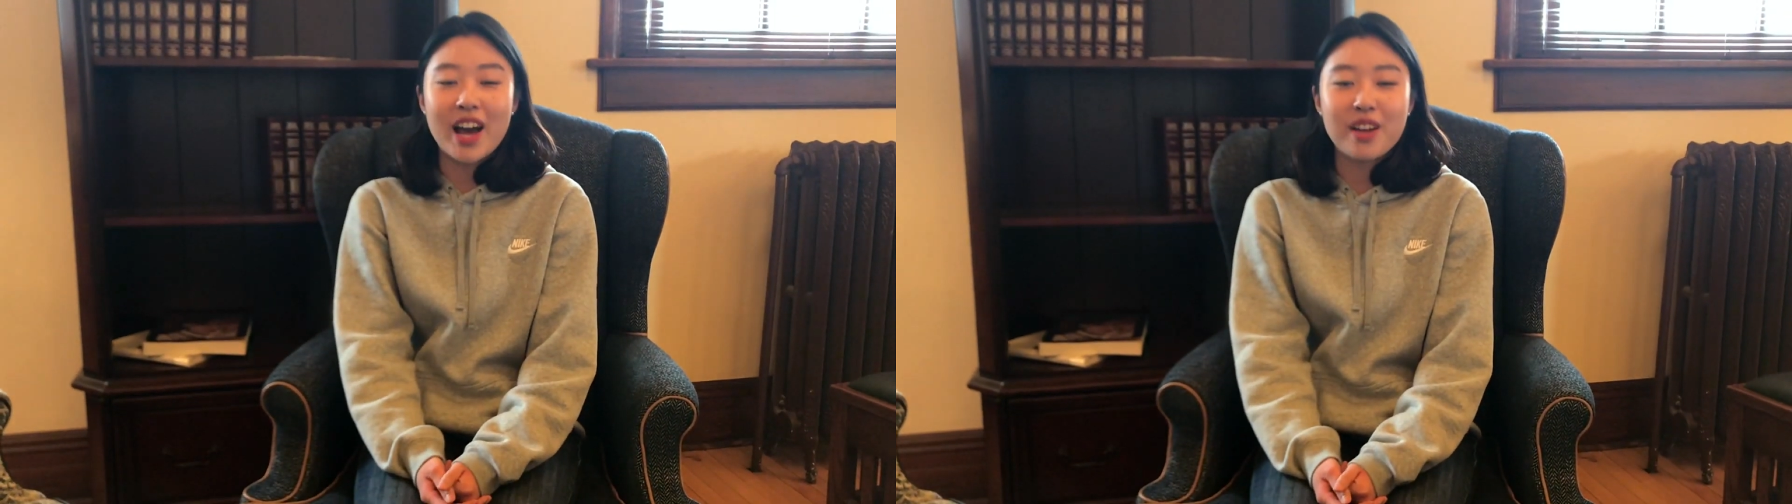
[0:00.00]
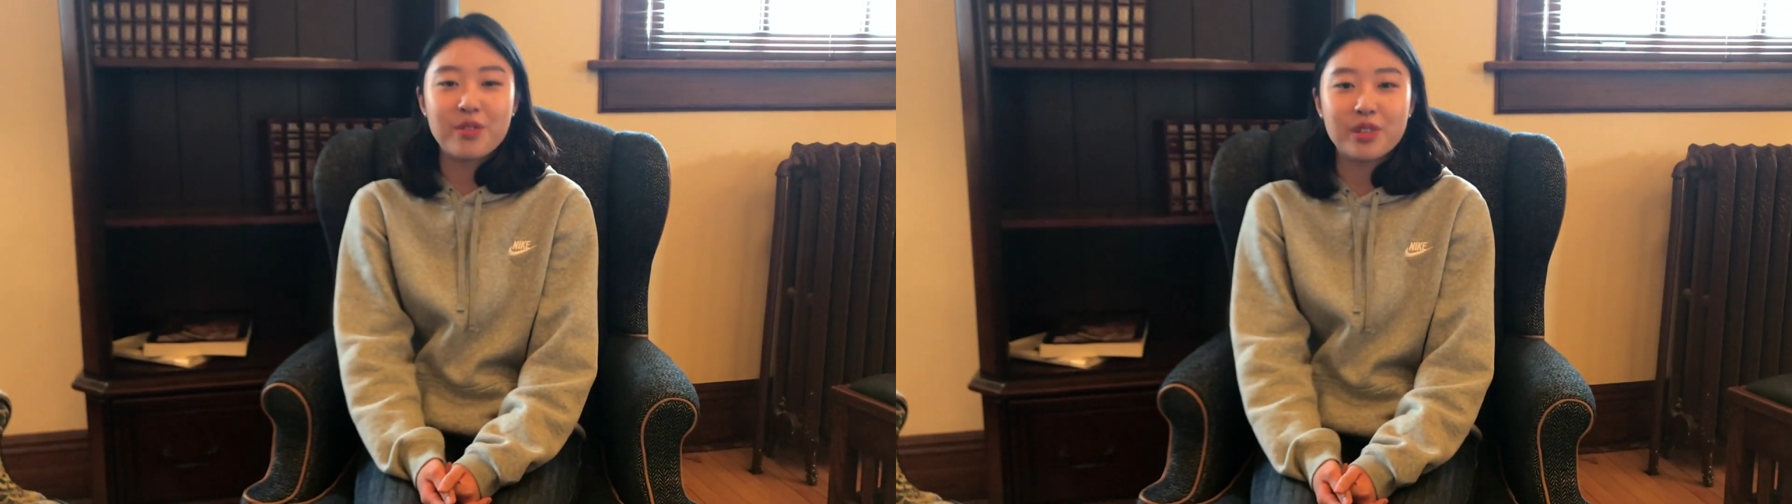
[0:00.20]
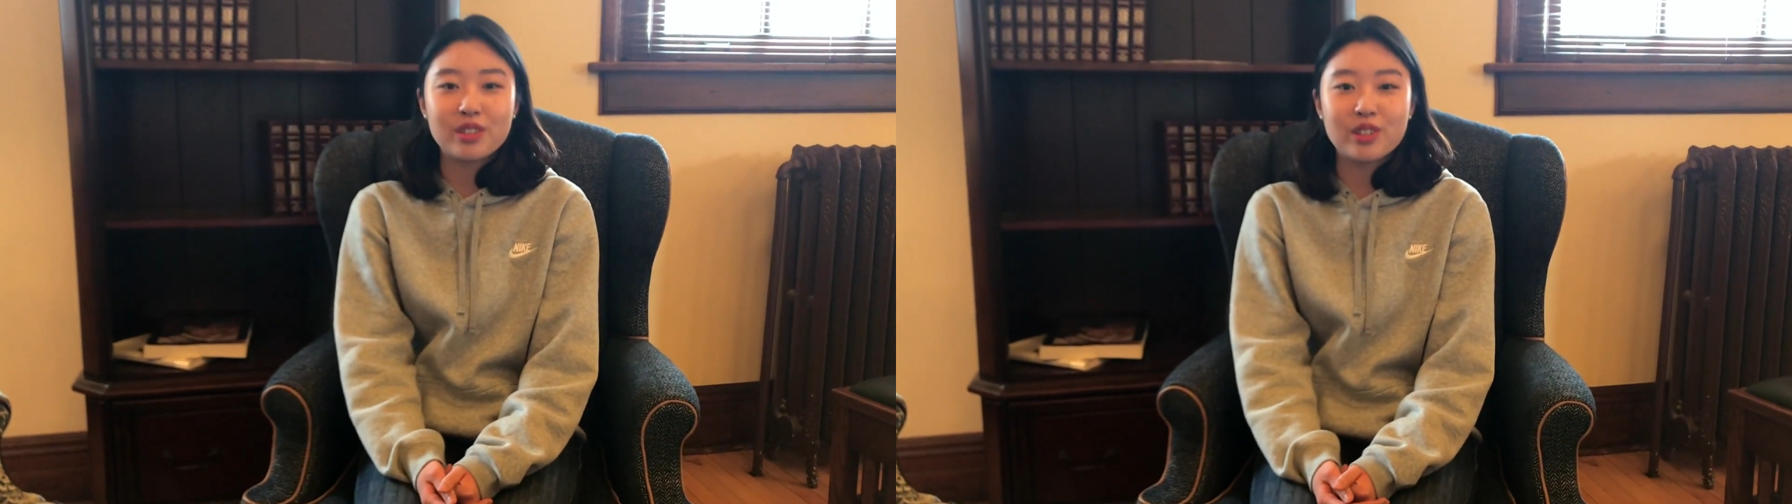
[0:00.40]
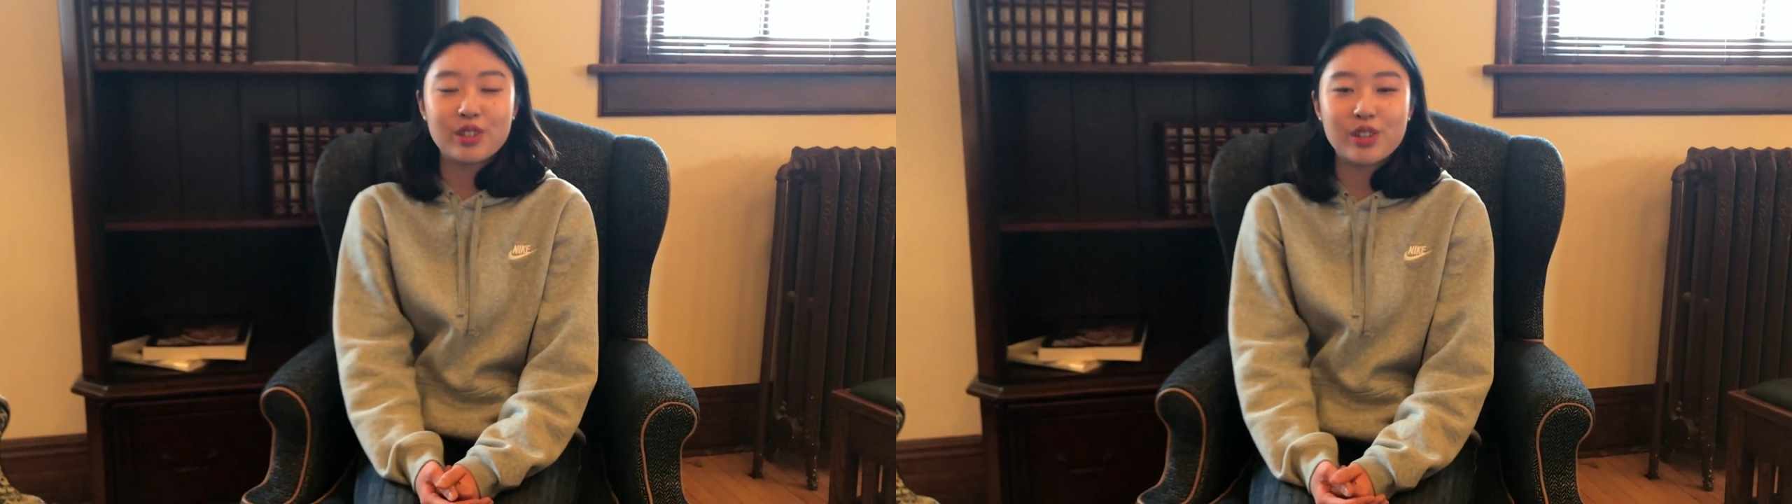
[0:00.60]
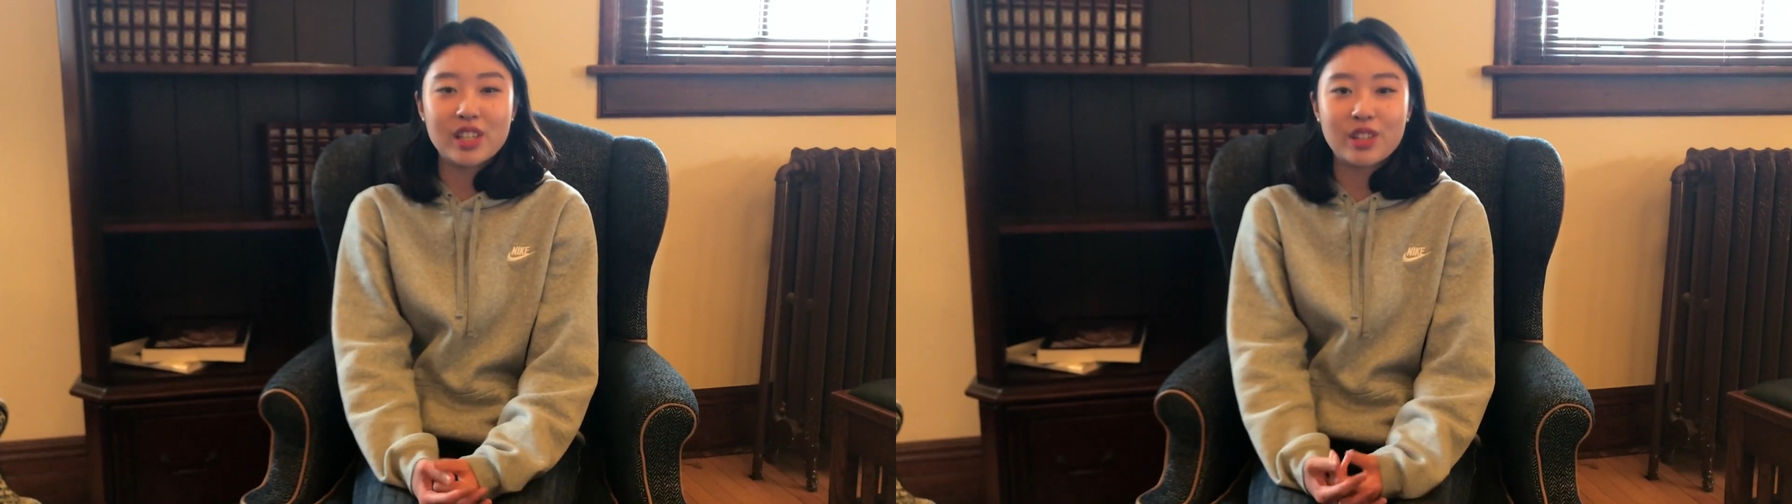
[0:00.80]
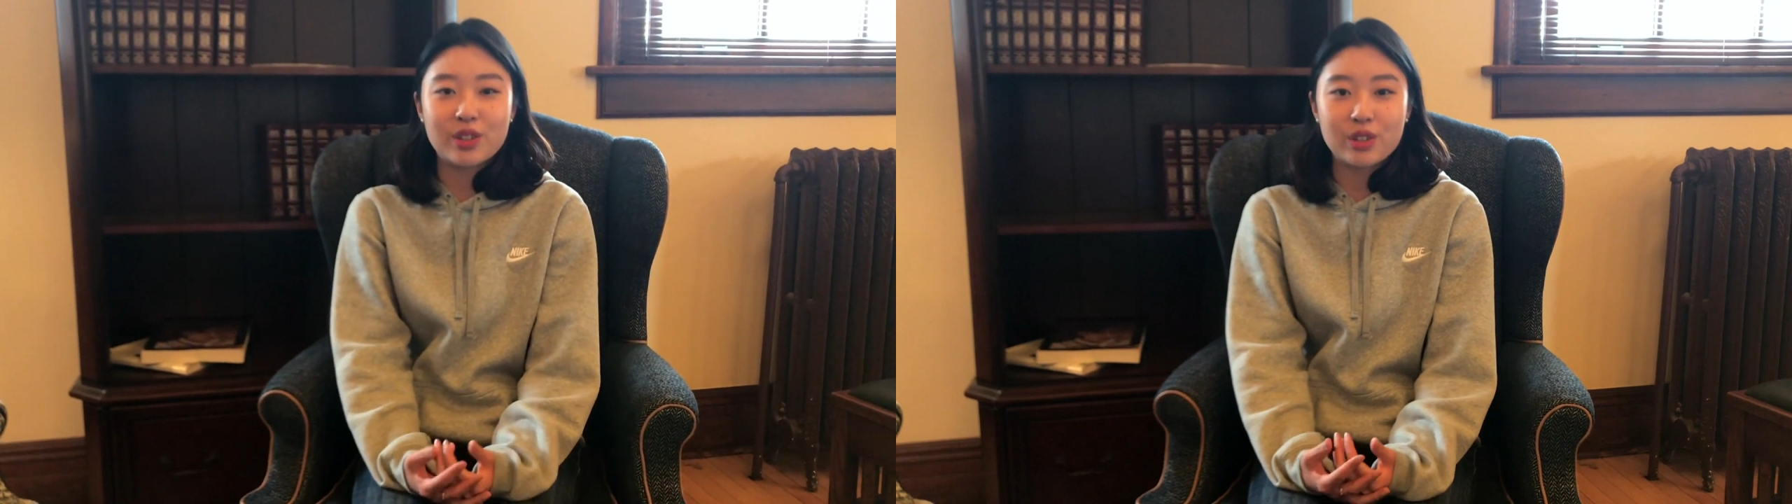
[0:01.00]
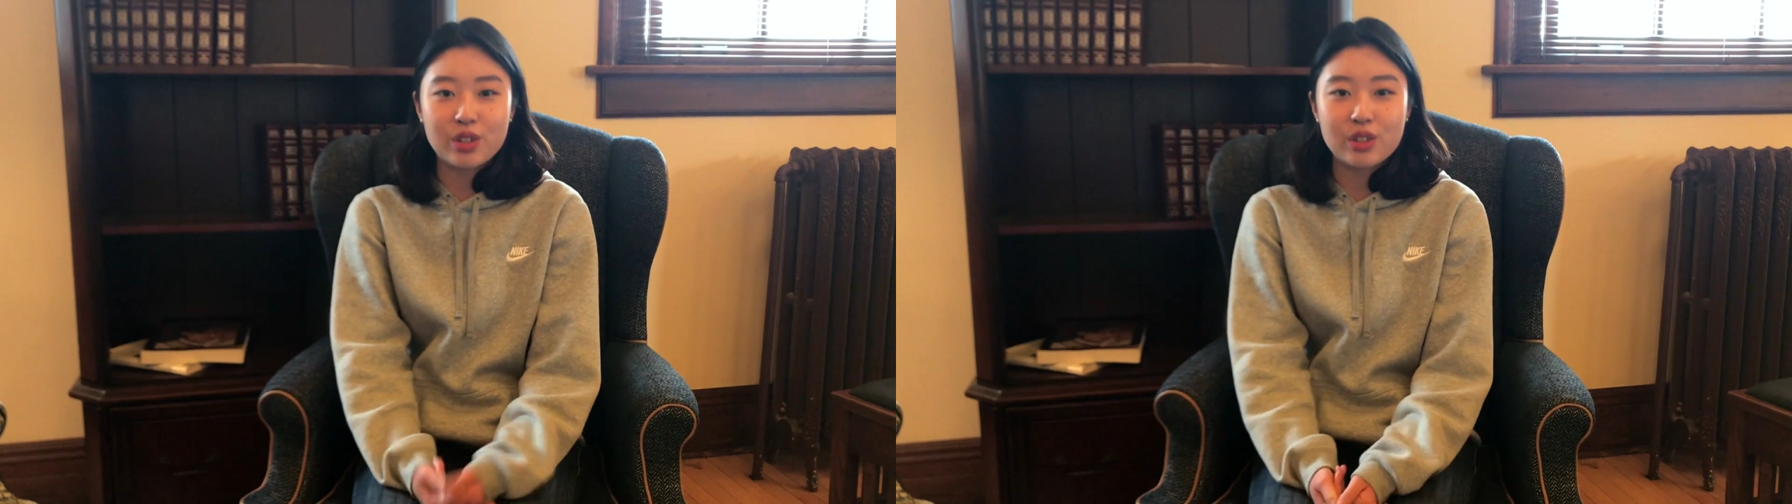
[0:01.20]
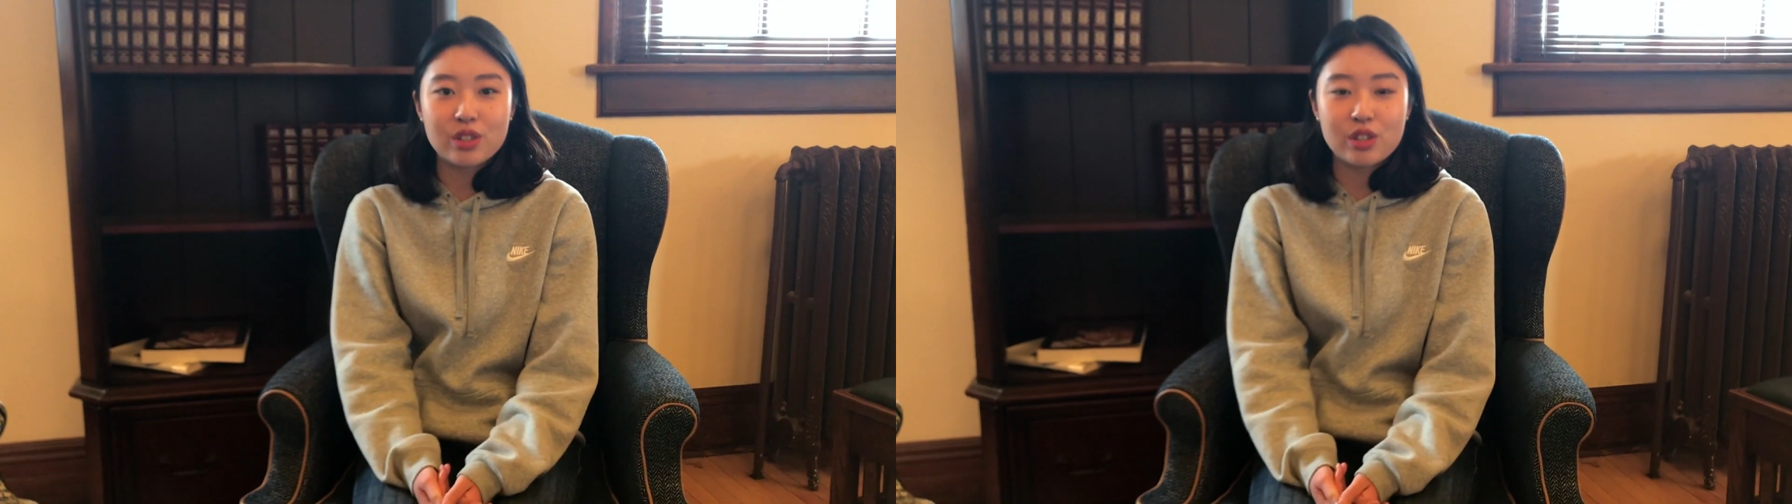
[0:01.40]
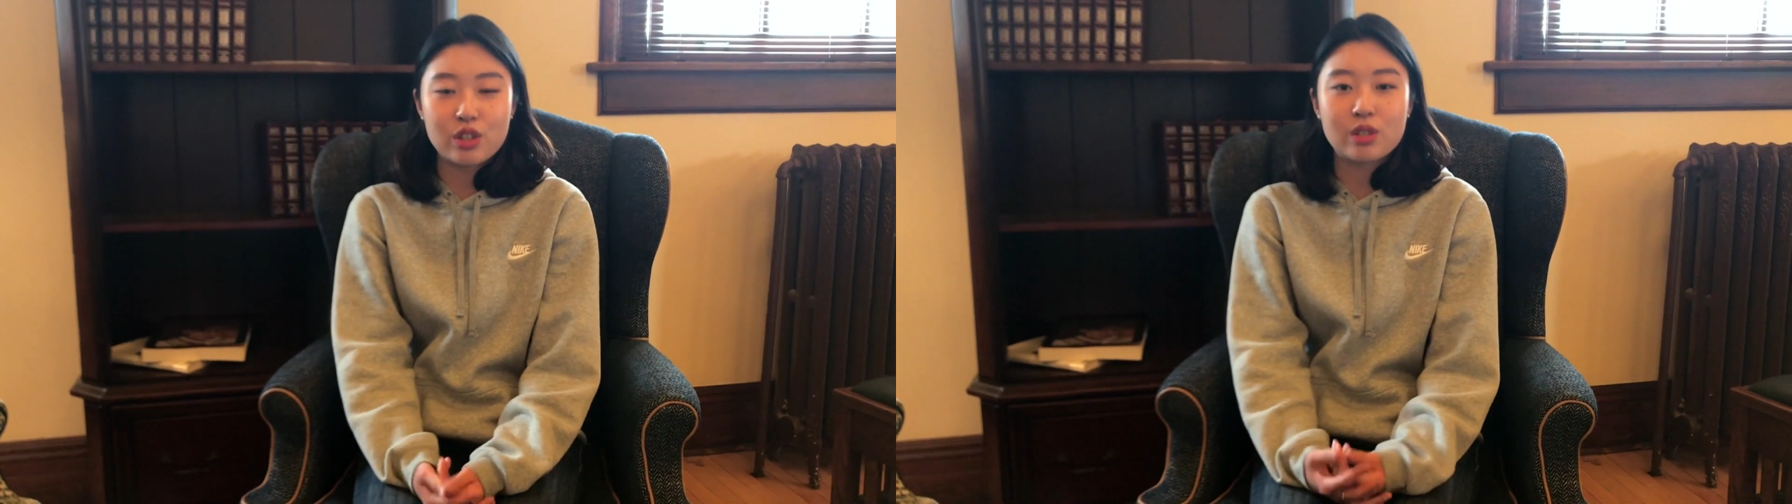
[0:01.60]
I want to introduce